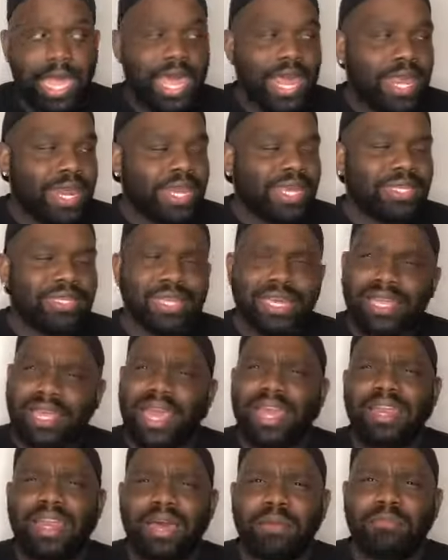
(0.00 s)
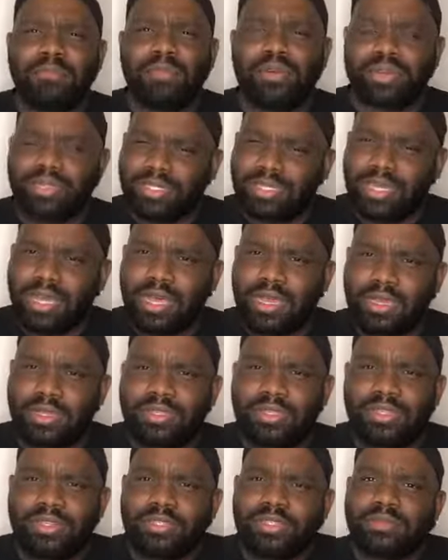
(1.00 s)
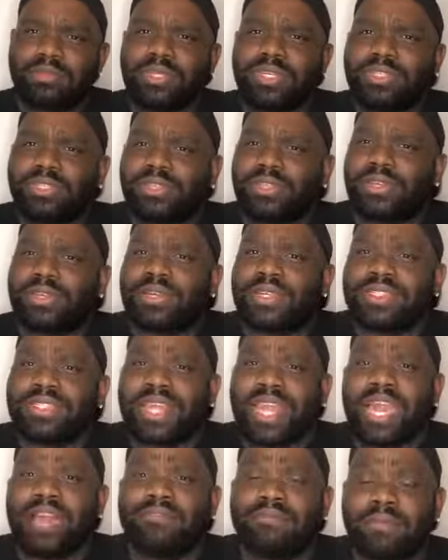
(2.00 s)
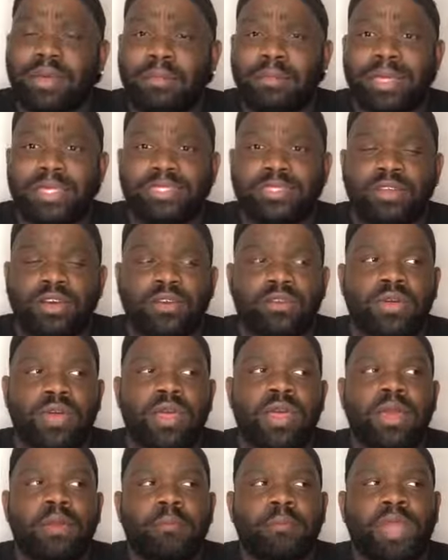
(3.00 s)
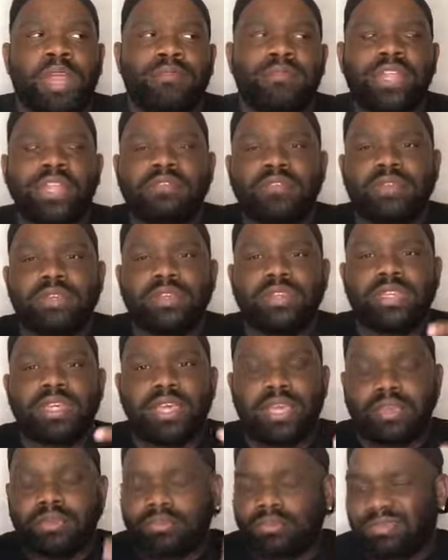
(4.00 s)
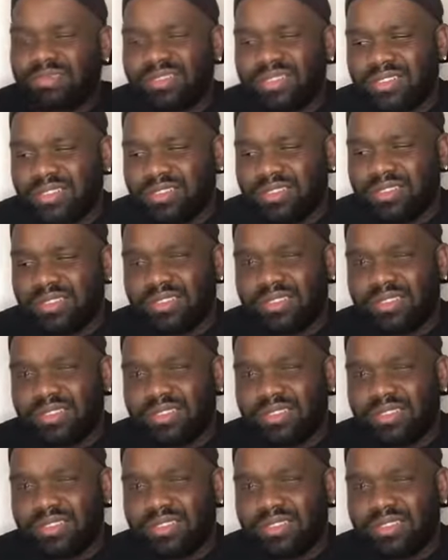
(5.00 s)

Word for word: And that, and I'm one to talk because there are some insecurities that I have about myself, but I've never, well,